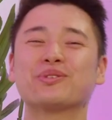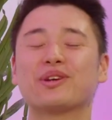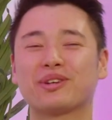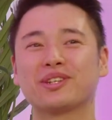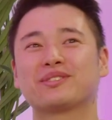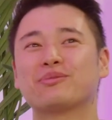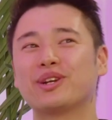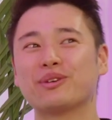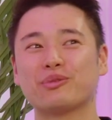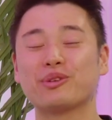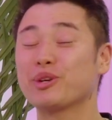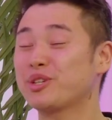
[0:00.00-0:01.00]
because
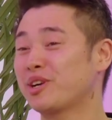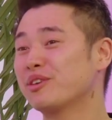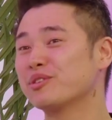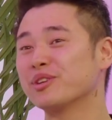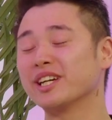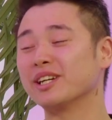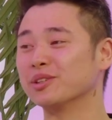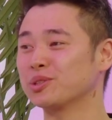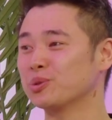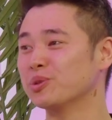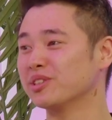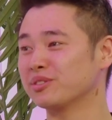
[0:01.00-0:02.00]
when we travel now,
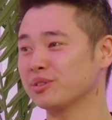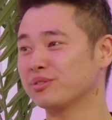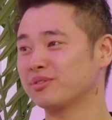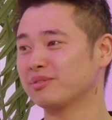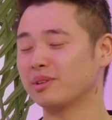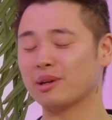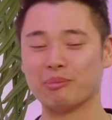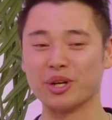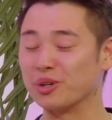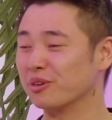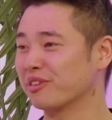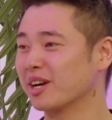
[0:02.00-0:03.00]
it's always with like my
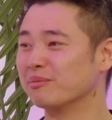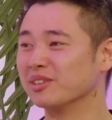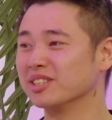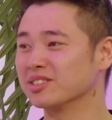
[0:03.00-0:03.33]
young family.